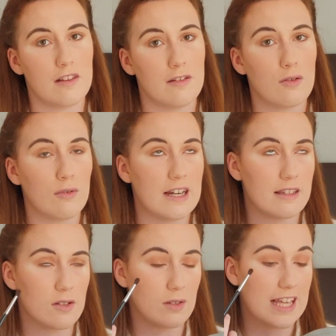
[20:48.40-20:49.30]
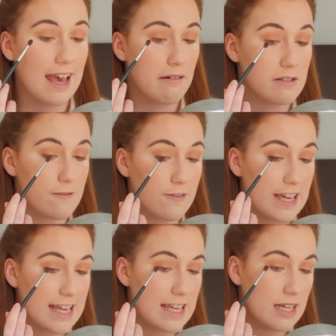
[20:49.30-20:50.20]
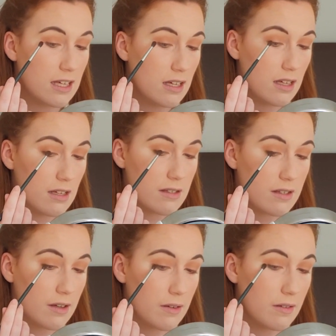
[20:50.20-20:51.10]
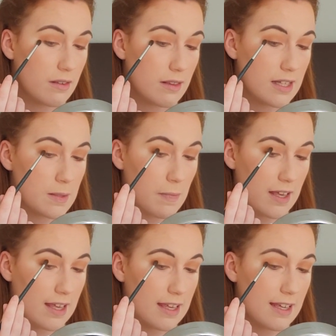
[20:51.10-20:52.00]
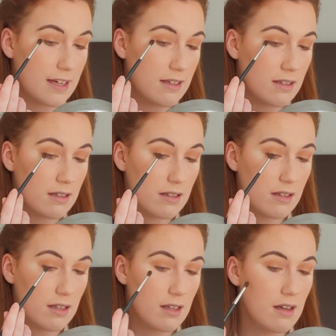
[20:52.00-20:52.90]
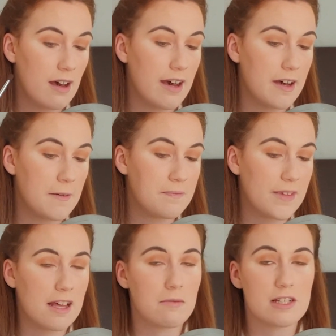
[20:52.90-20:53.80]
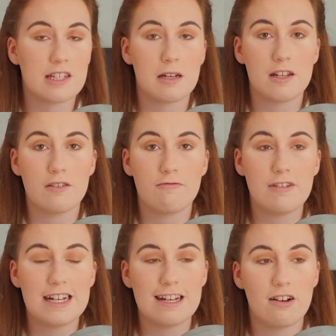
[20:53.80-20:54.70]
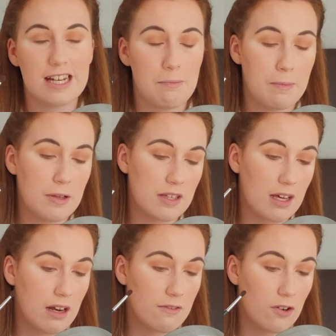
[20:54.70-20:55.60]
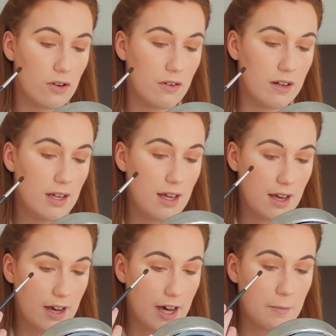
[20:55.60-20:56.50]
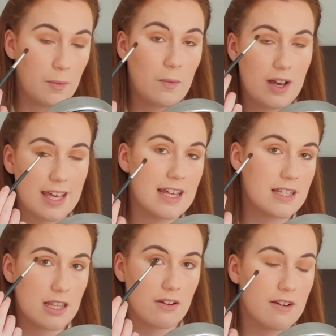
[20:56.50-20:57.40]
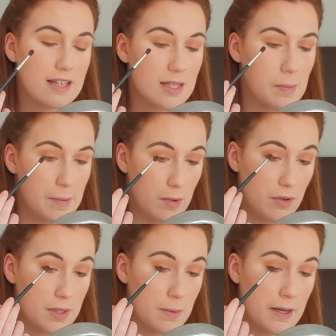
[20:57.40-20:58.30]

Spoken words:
you call it sort of the outer V. So this bit here. I'm just going to really lightly put the colour on and work it into the crease a bit more as